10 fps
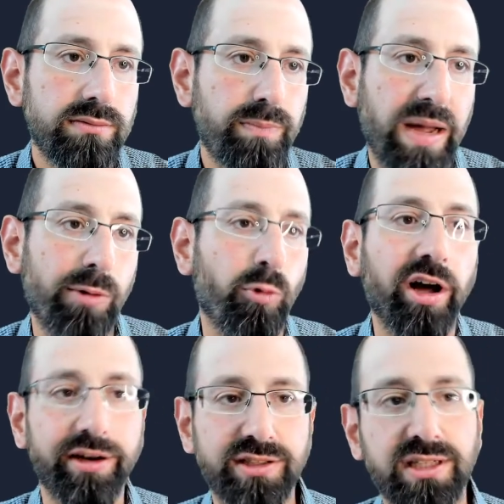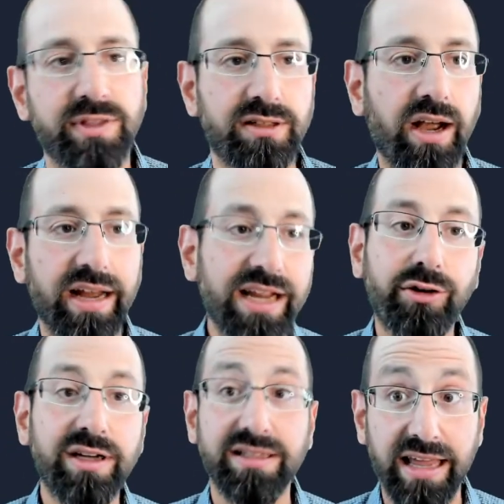by 1 or something, right?
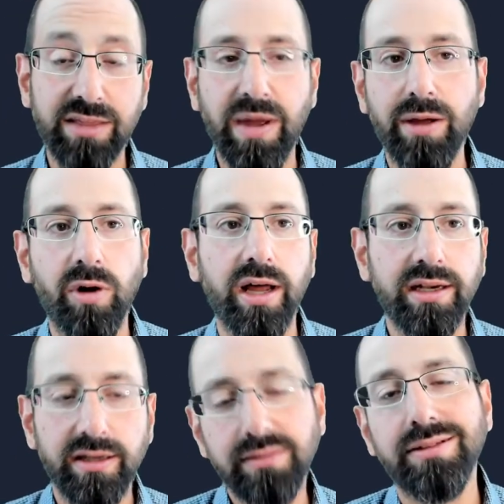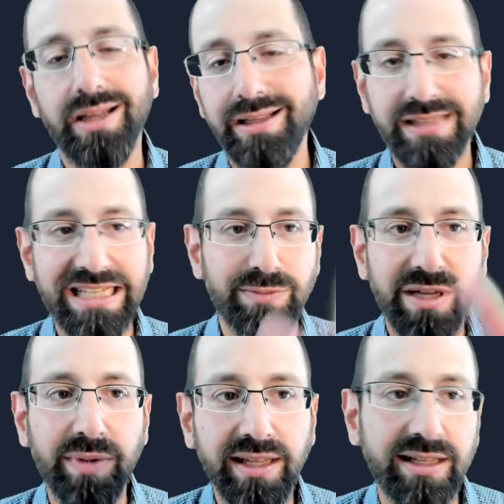Increase length by 1. That's me
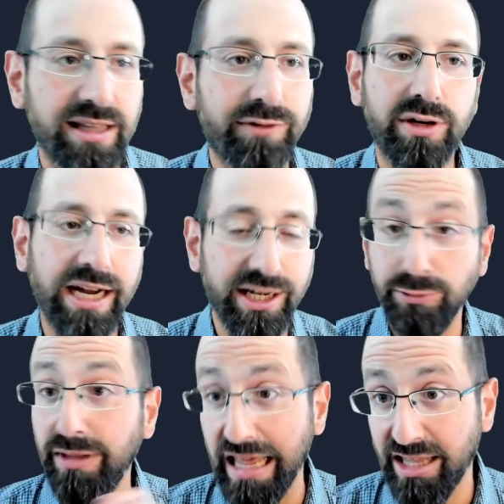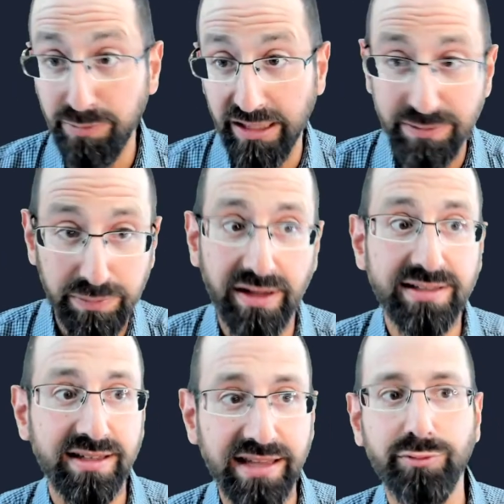being clever. I could do length plus
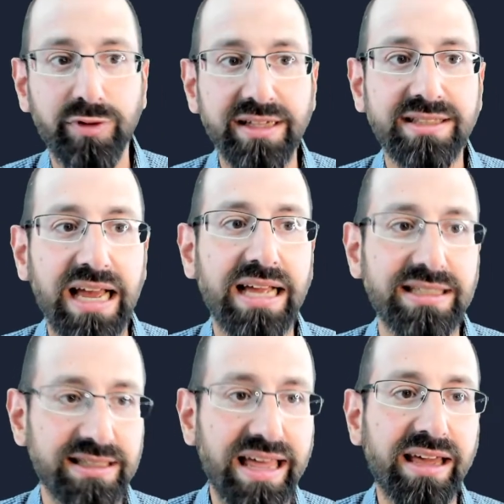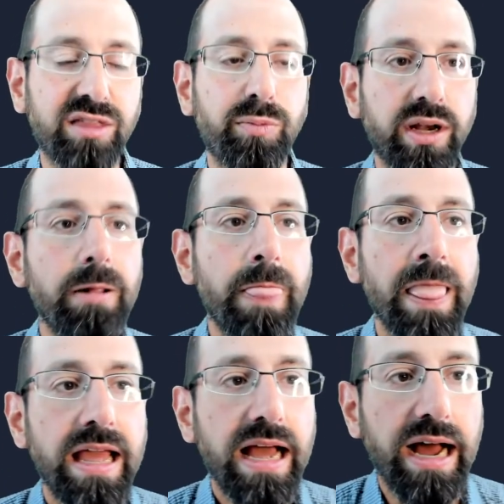plus and then resize length, but
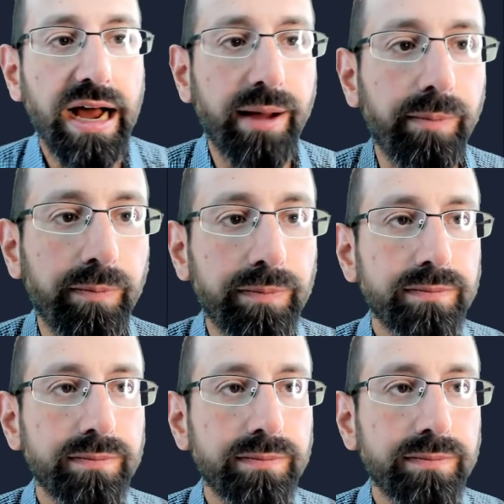that